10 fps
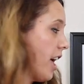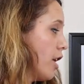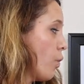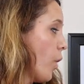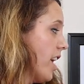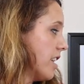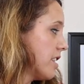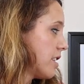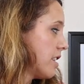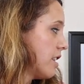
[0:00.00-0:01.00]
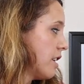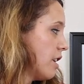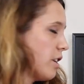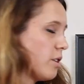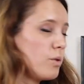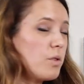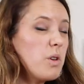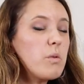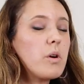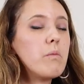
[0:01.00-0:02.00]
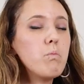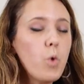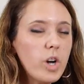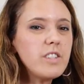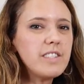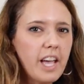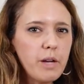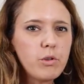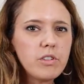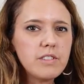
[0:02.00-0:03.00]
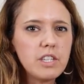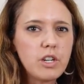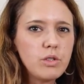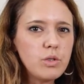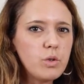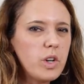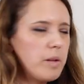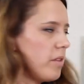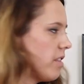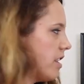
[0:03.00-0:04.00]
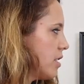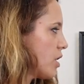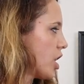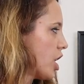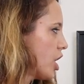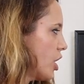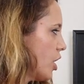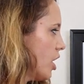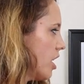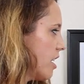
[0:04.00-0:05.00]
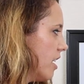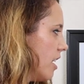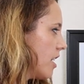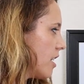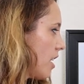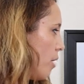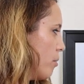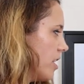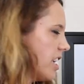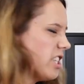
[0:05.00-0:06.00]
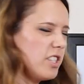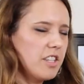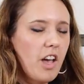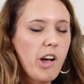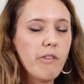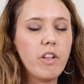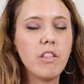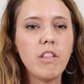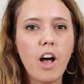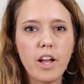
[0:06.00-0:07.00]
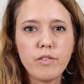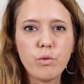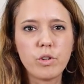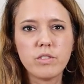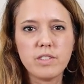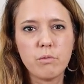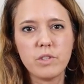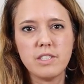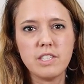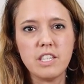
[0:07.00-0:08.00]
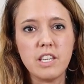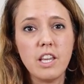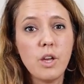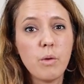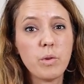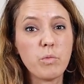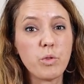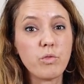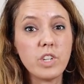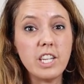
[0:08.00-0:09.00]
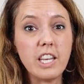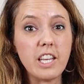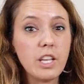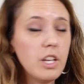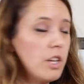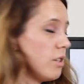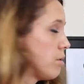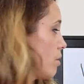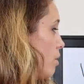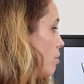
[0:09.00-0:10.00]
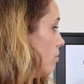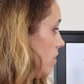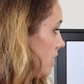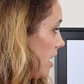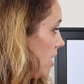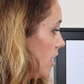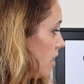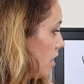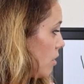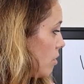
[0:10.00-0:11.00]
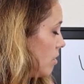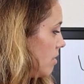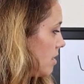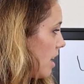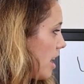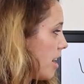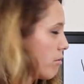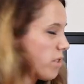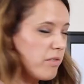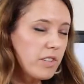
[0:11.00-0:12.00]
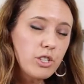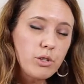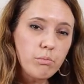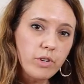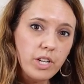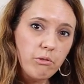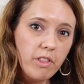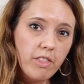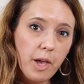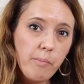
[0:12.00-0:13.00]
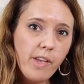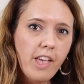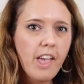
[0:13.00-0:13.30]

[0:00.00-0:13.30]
and went. So there were more sight words in our story, but these are a good combination of a lot of the words that we see when we're reading. So take a look at those and refresh your brain with them.